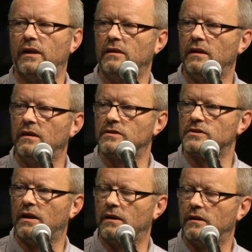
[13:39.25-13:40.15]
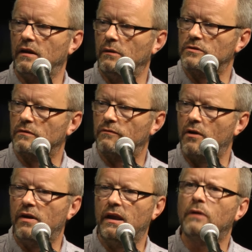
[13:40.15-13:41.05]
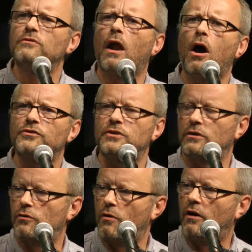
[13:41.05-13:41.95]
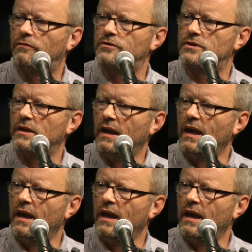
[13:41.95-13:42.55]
He was an arts and crafts.